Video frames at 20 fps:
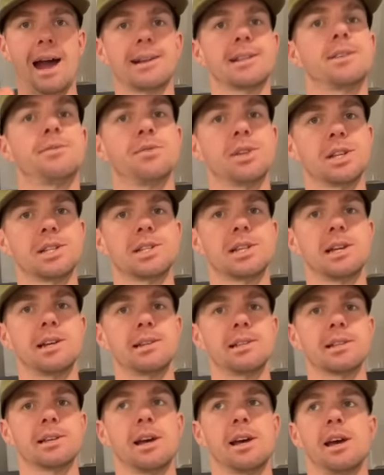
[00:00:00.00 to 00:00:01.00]
active
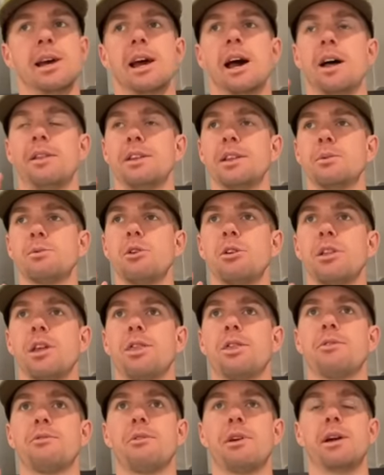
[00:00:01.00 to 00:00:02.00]
listings. I think there were only
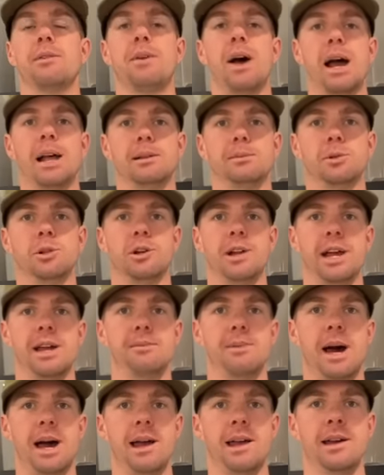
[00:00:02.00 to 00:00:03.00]
3 available on
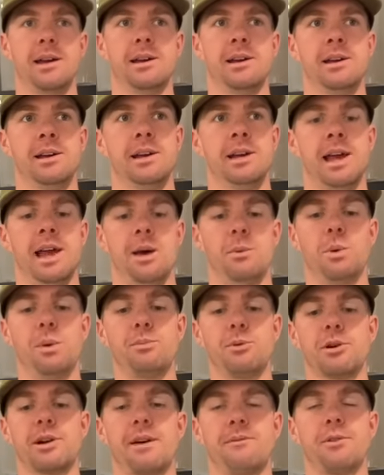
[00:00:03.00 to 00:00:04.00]
eBay, and we
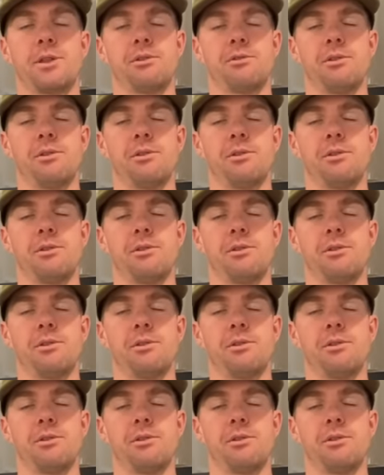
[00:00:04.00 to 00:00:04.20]
put it up for